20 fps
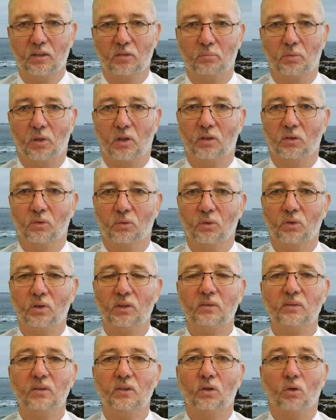By
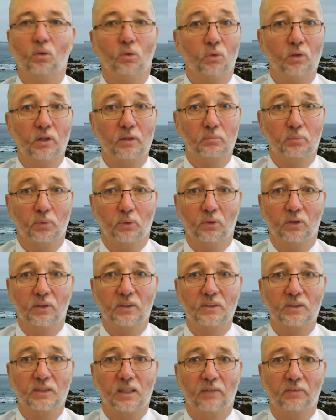law, all
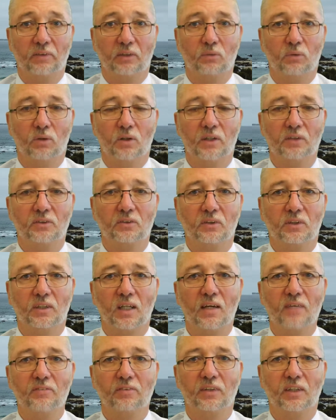employers are required to
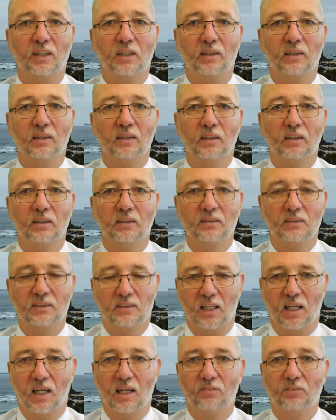cover their
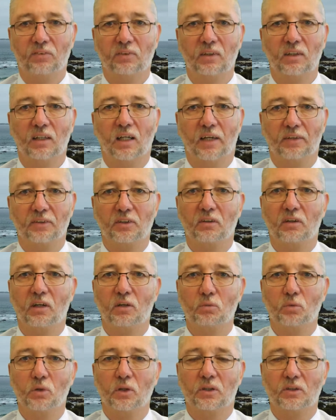staff under
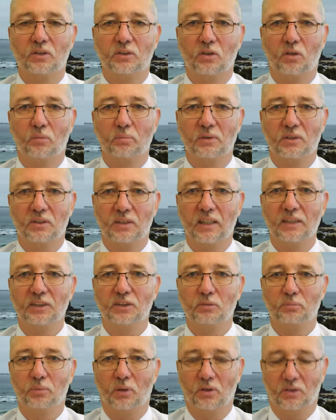a workers'
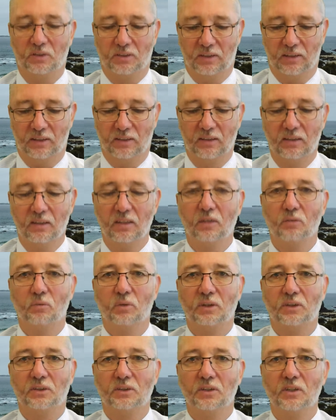compensation policy,
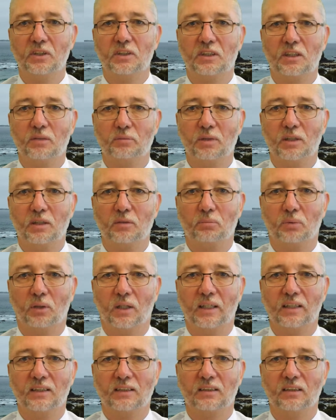which needs to be in
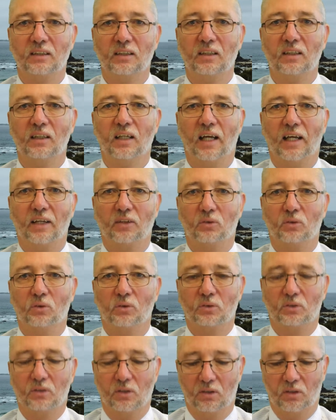place at
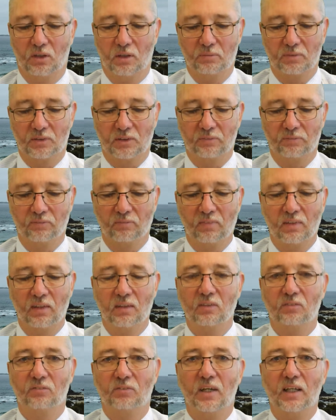all times.
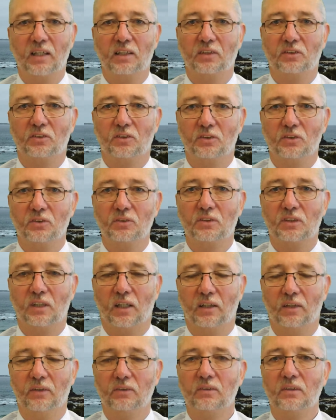Failure to do
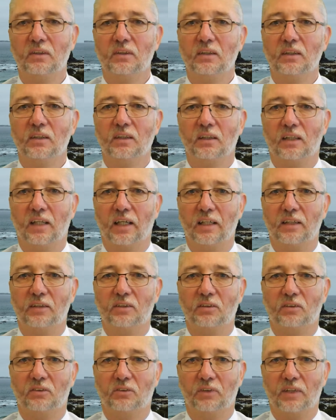so
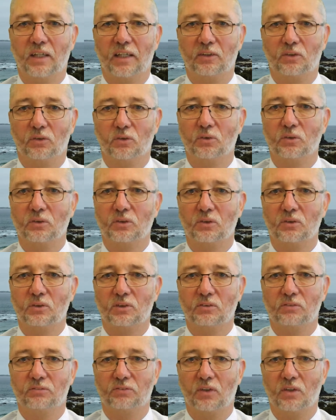can create all
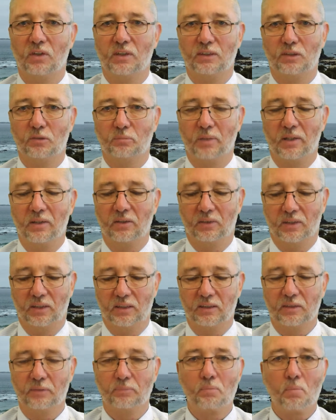sorts of fines and
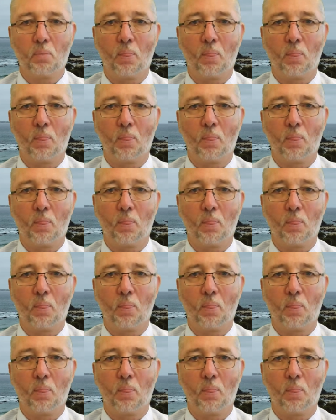penalties.